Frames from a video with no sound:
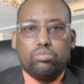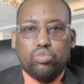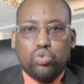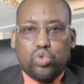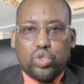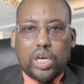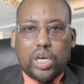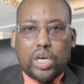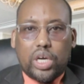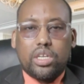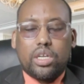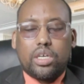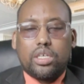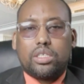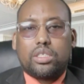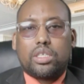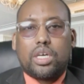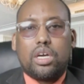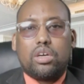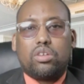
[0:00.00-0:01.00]
China is
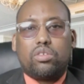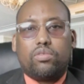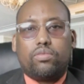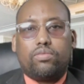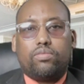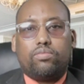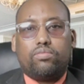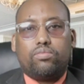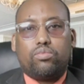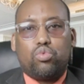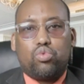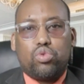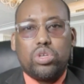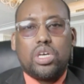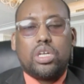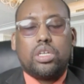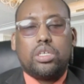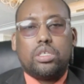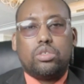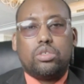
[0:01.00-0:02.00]
kind of
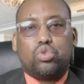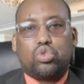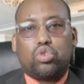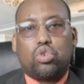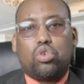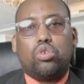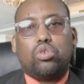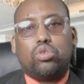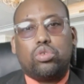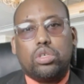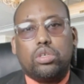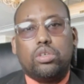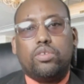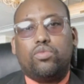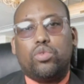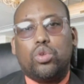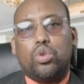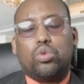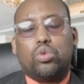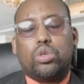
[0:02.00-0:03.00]
really strong. If you
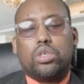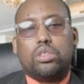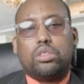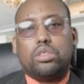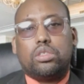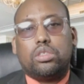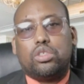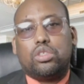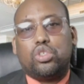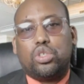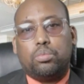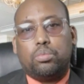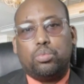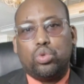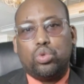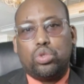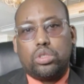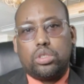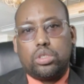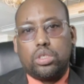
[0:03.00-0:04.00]
look at it in
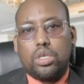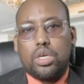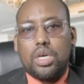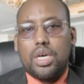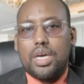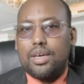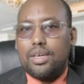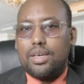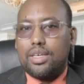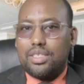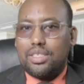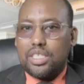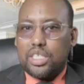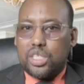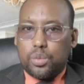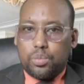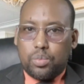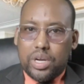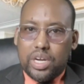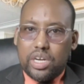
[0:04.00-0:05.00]
Djibouti, it is
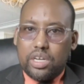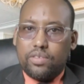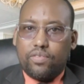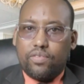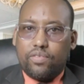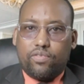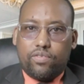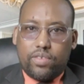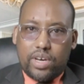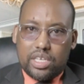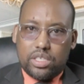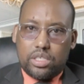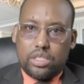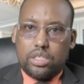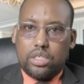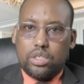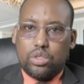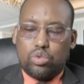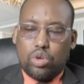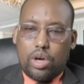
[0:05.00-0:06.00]
spreading fast
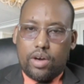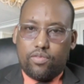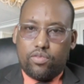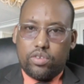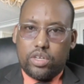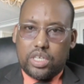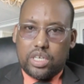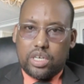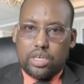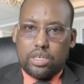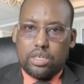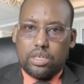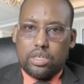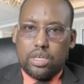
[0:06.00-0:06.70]
into Africa.